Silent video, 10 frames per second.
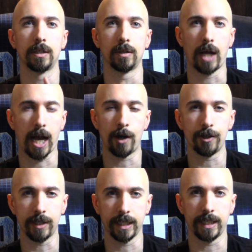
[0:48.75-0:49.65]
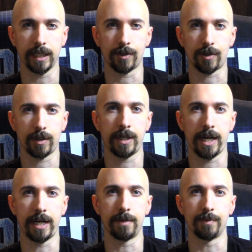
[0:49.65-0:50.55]
how you can get certain
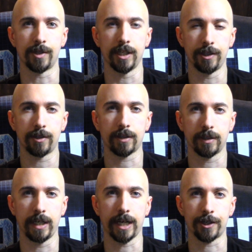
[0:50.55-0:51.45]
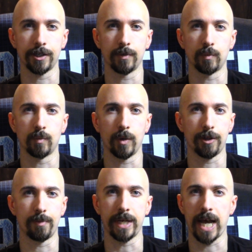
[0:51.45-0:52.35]
items into your collection,
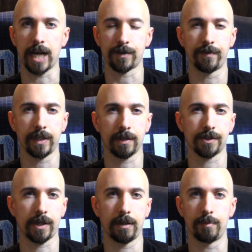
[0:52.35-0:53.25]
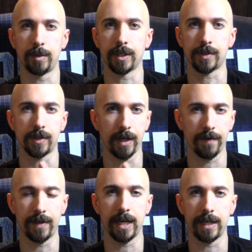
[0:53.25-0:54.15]
whether it be action figures, comic books,
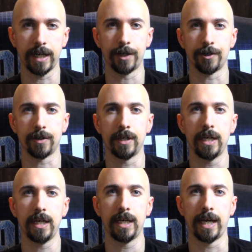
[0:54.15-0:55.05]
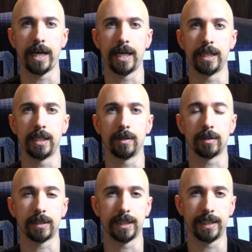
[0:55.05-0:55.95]
of that nature. And
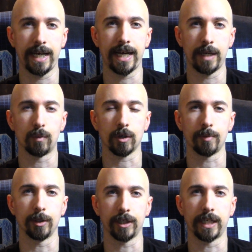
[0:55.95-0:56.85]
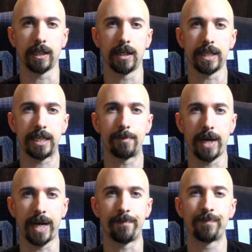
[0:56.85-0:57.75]
today we're going to be looking on
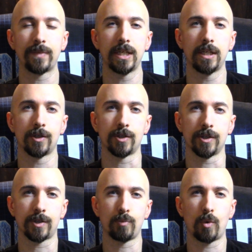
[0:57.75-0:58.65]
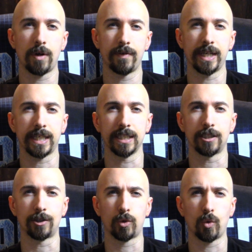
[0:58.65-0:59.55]
eBay. So this is more like a
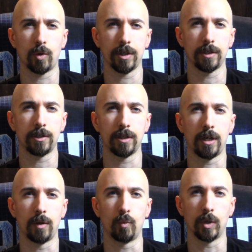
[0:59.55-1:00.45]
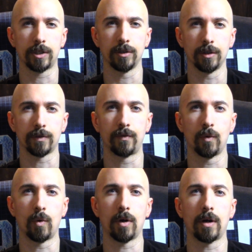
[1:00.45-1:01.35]
tutorial on what to look
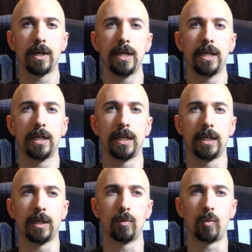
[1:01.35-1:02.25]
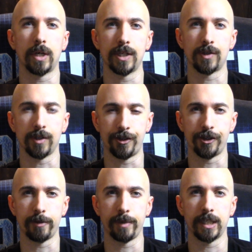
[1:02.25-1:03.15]
for, what is
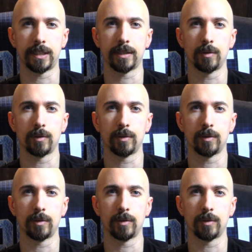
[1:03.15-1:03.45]
legitimate,